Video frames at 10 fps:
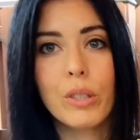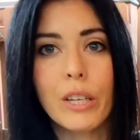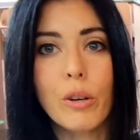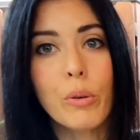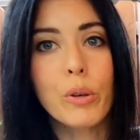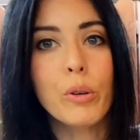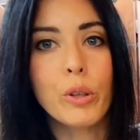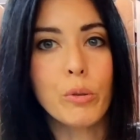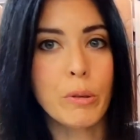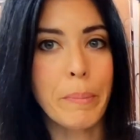They don't
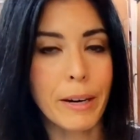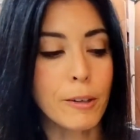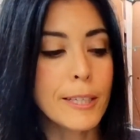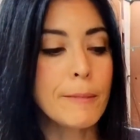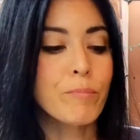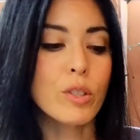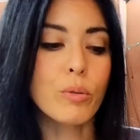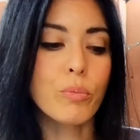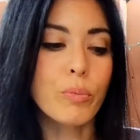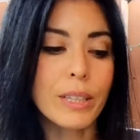use metal. So
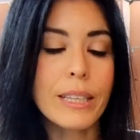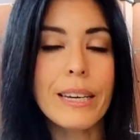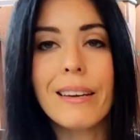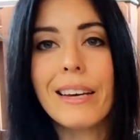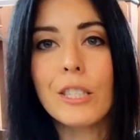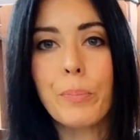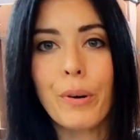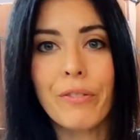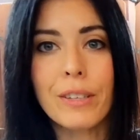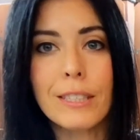really, it's
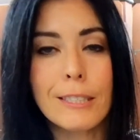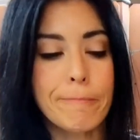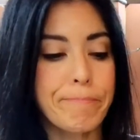preference.